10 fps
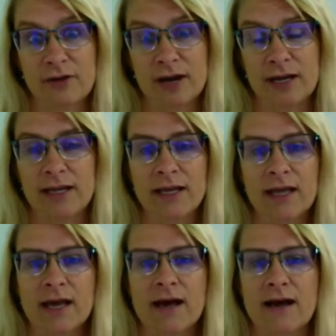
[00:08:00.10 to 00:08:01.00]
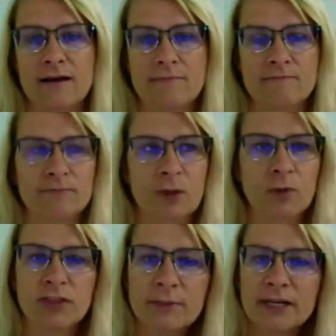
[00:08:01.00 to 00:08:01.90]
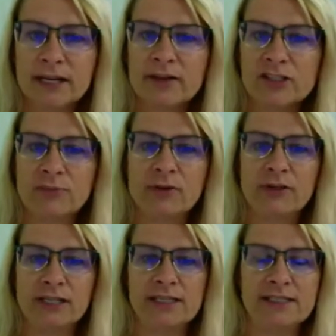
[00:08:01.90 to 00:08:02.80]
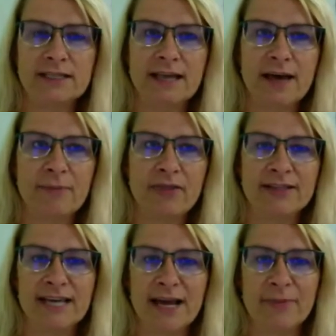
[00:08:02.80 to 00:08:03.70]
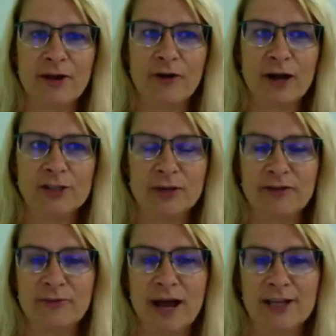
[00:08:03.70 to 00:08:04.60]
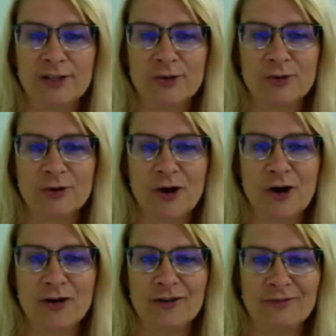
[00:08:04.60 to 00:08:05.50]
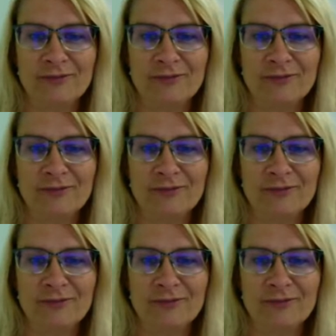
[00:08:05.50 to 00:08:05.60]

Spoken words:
grade with limited English abilities, that by the time they are graduating from high school are